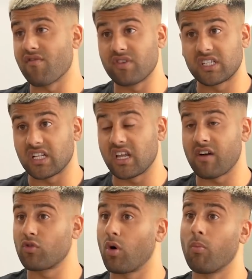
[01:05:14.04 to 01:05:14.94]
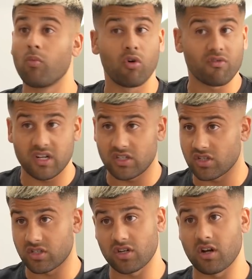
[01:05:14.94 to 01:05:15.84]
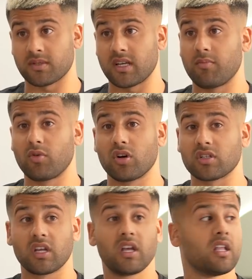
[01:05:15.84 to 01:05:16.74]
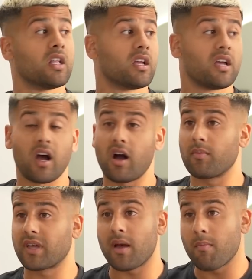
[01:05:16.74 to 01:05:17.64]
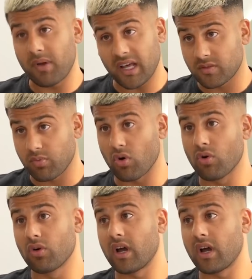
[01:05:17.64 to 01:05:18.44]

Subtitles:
And recently I've got more religious. Do you know what I'm saying? Because I'm getting blessed, bro.